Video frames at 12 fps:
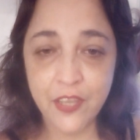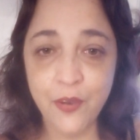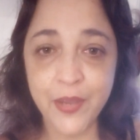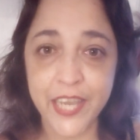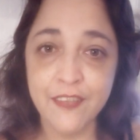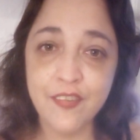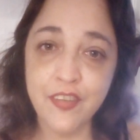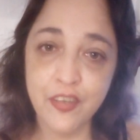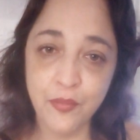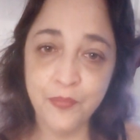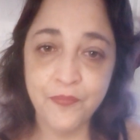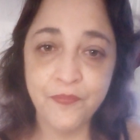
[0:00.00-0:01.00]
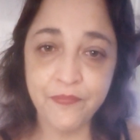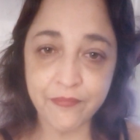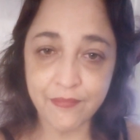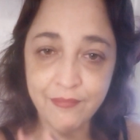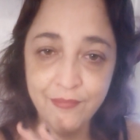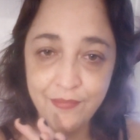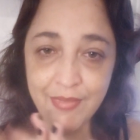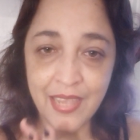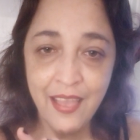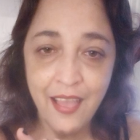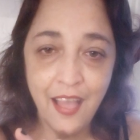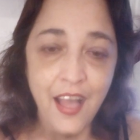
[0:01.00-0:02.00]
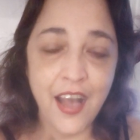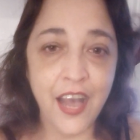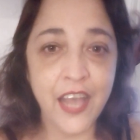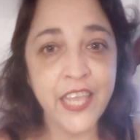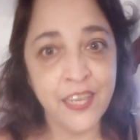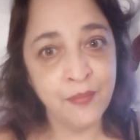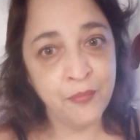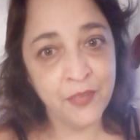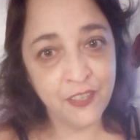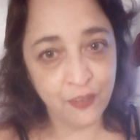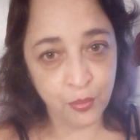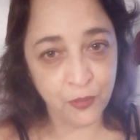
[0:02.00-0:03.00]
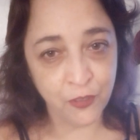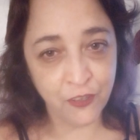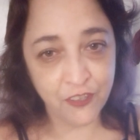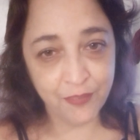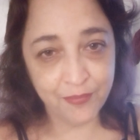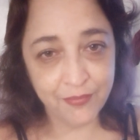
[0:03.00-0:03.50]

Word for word: Okay, so I am a super nerd,